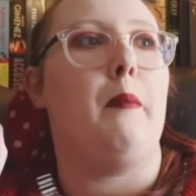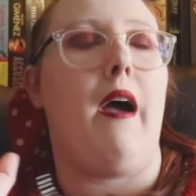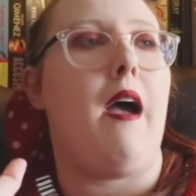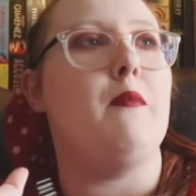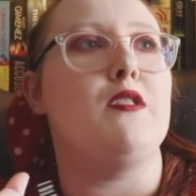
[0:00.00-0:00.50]

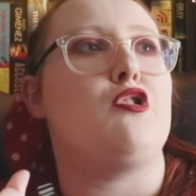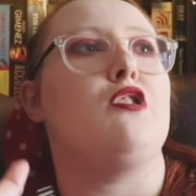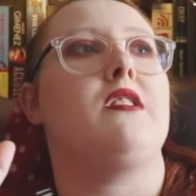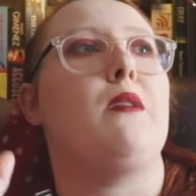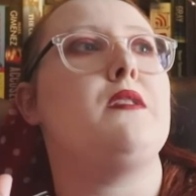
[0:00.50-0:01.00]
But it was
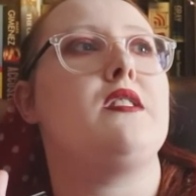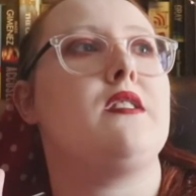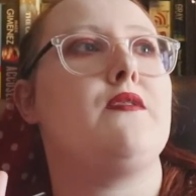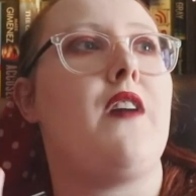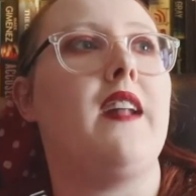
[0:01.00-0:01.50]
just, it
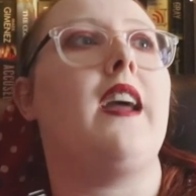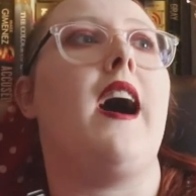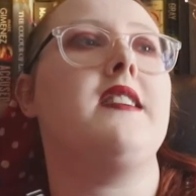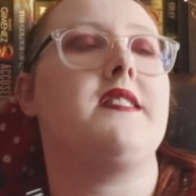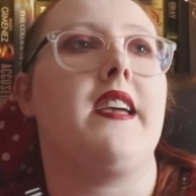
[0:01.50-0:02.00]
was
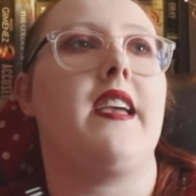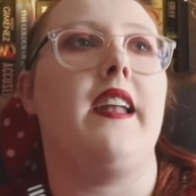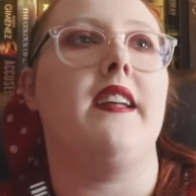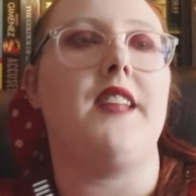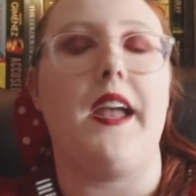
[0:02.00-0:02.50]
fantastic,
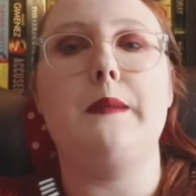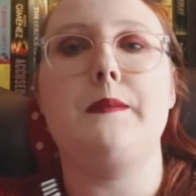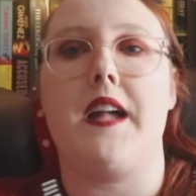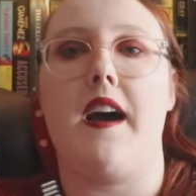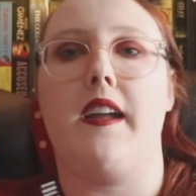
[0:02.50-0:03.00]
and at
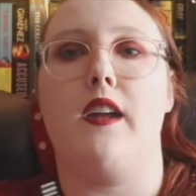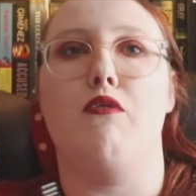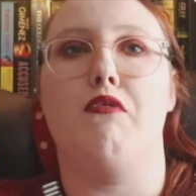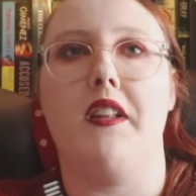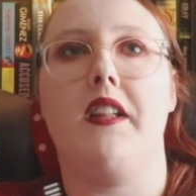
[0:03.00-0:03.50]
times I
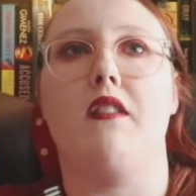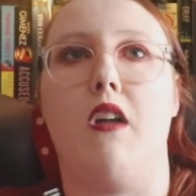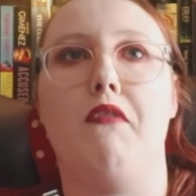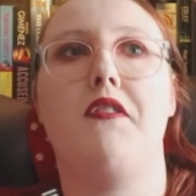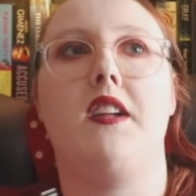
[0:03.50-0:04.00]
really
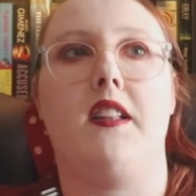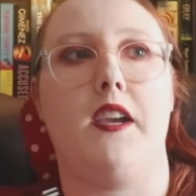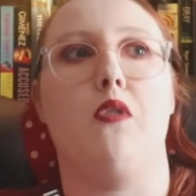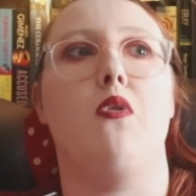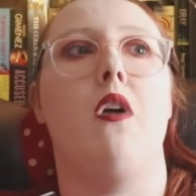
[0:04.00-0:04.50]
loved
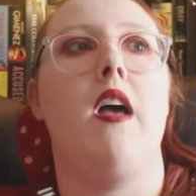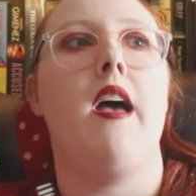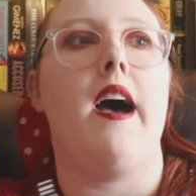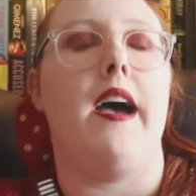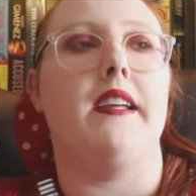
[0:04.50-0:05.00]
Cleo,
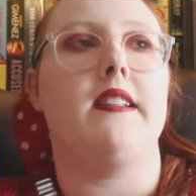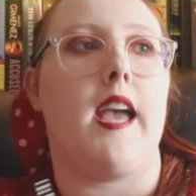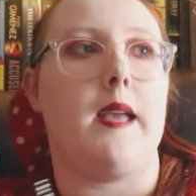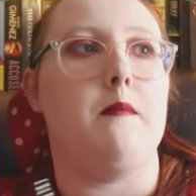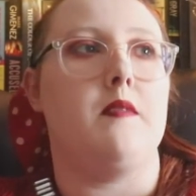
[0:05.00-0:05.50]
and at
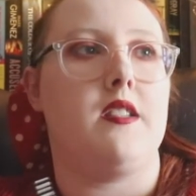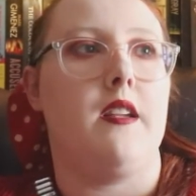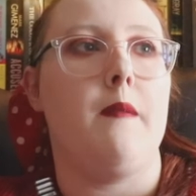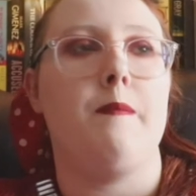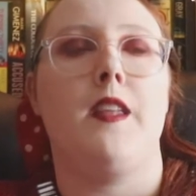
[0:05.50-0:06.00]

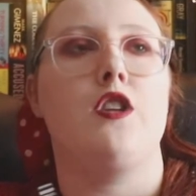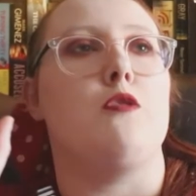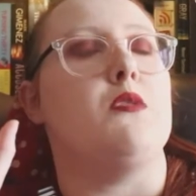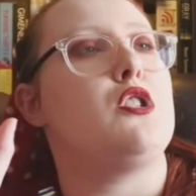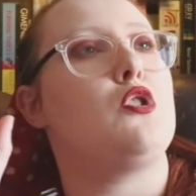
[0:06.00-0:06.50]
times
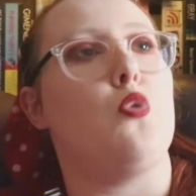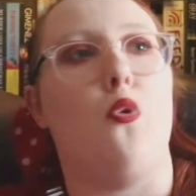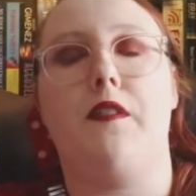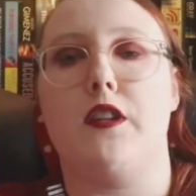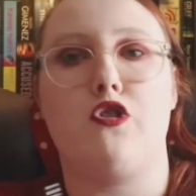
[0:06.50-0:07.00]
she was
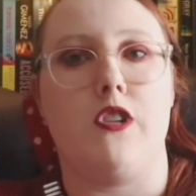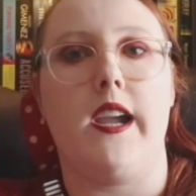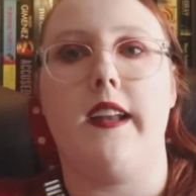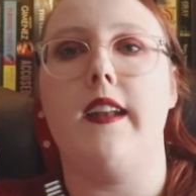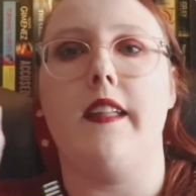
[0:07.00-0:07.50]
so
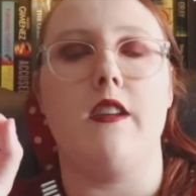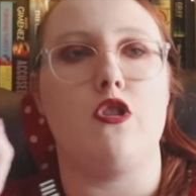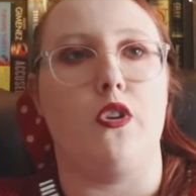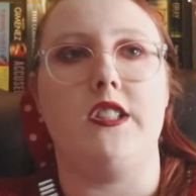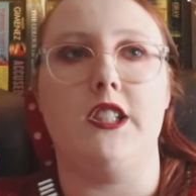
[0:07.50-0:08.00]
frustrating and the
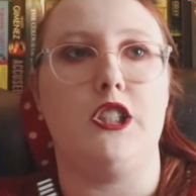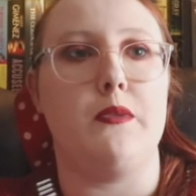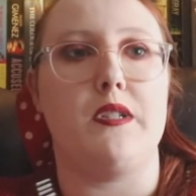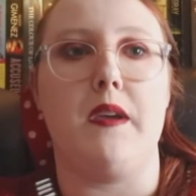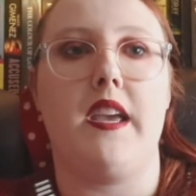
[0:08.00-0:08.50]
choices
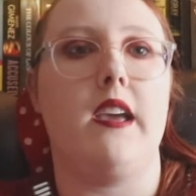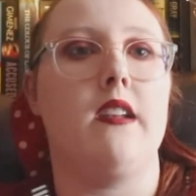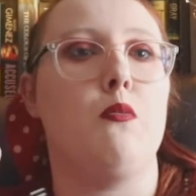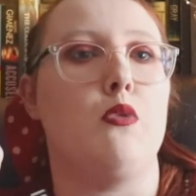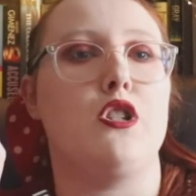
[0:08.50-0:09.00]
she was
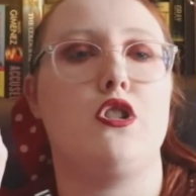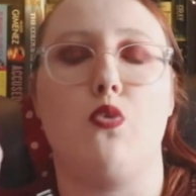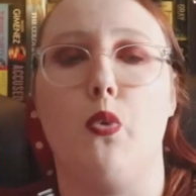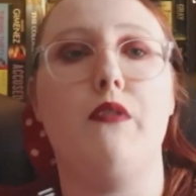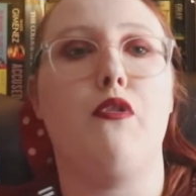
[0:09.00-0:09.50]
making were
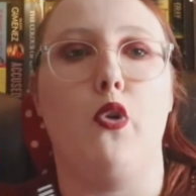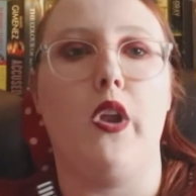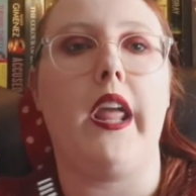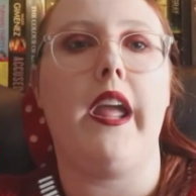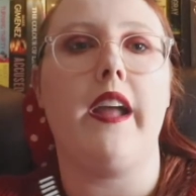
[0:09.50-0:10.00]
so
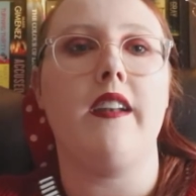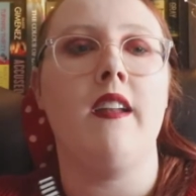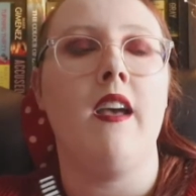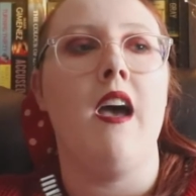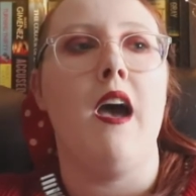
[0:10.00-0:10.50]

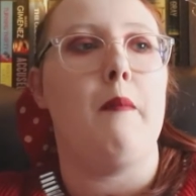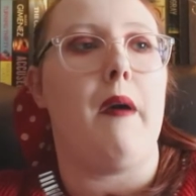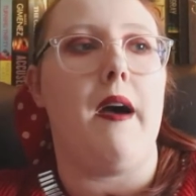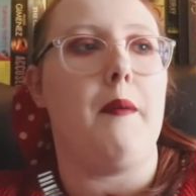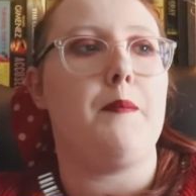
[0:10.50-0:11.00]
infuriating.
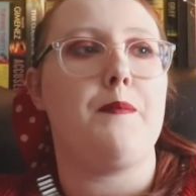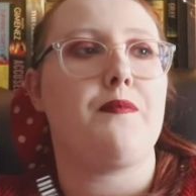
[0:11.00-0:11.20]
But